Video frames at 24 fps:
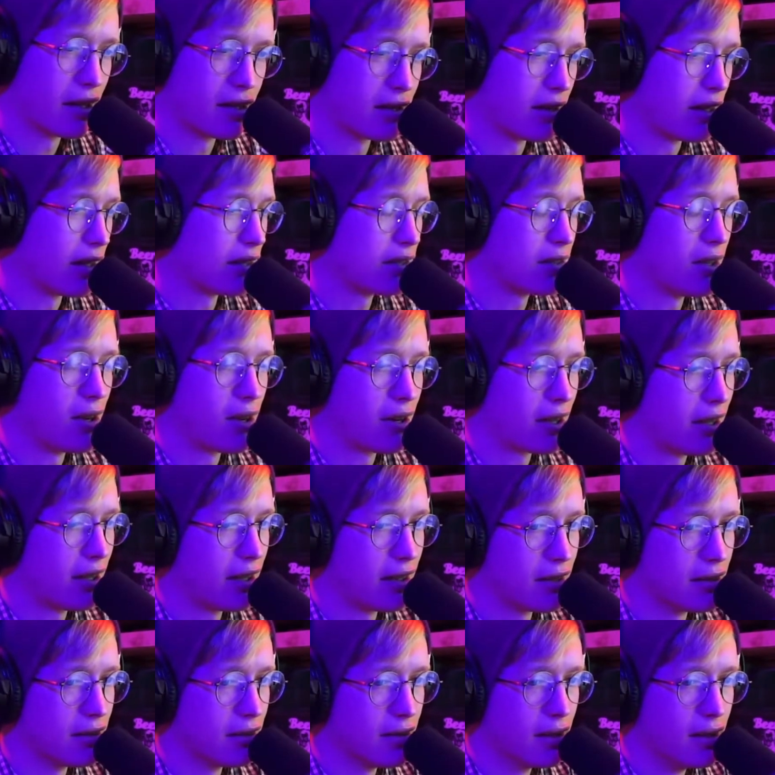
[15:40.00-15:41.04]
to like
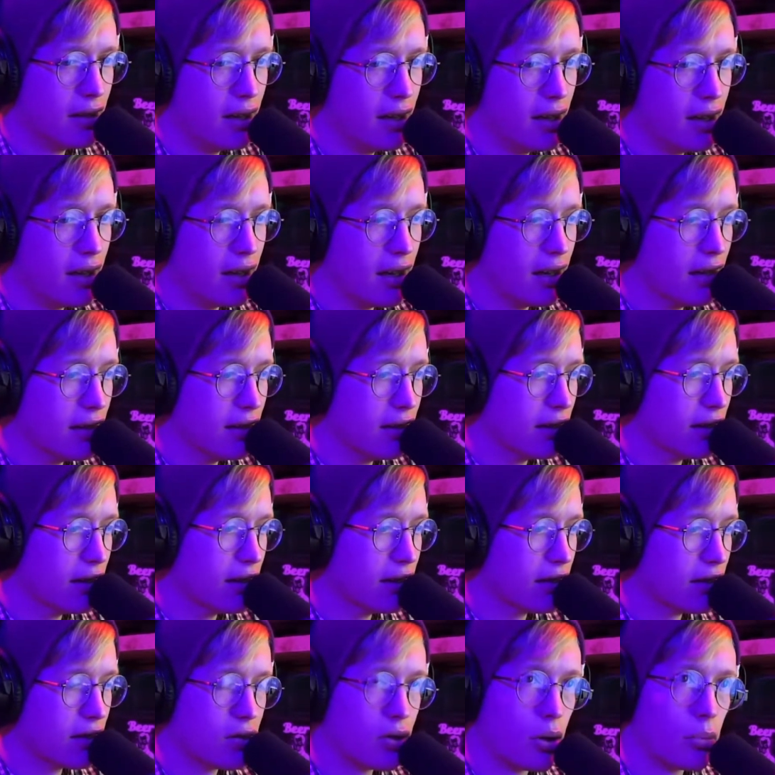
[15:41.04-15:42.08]
talking, and
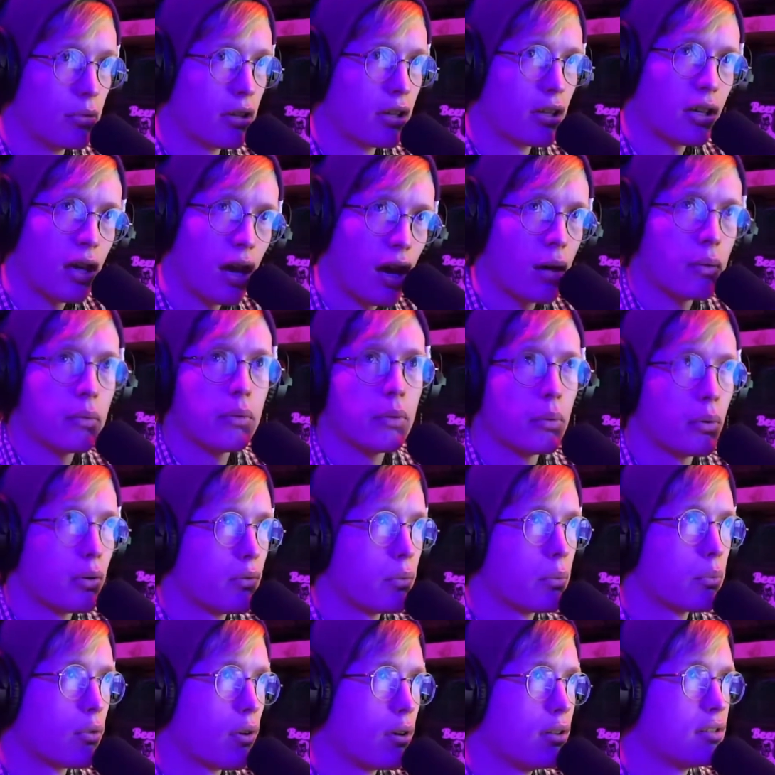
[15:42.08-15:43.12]
they told me like, "Yeah, we're
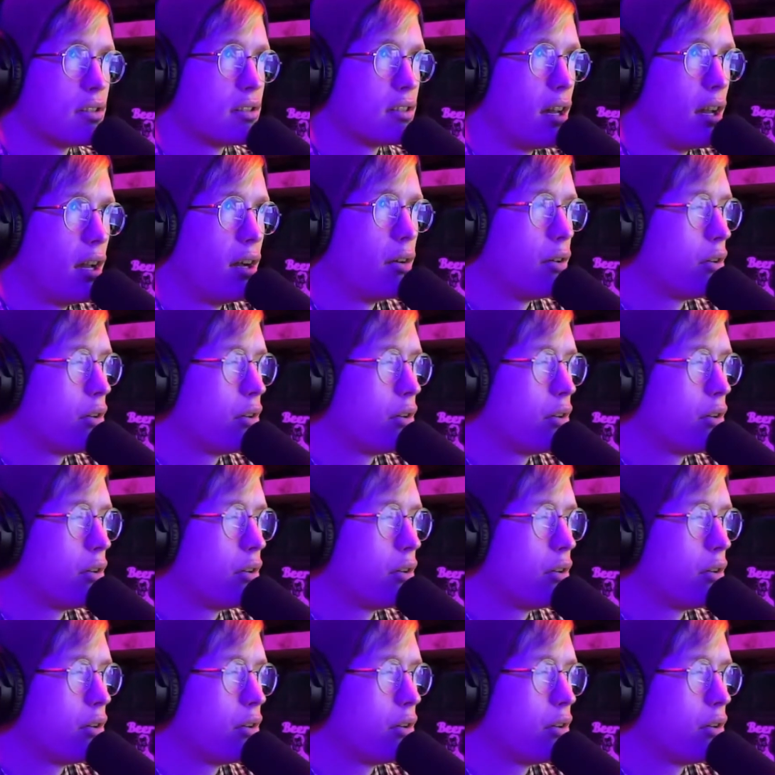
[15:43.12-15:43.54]
from Grunt Style."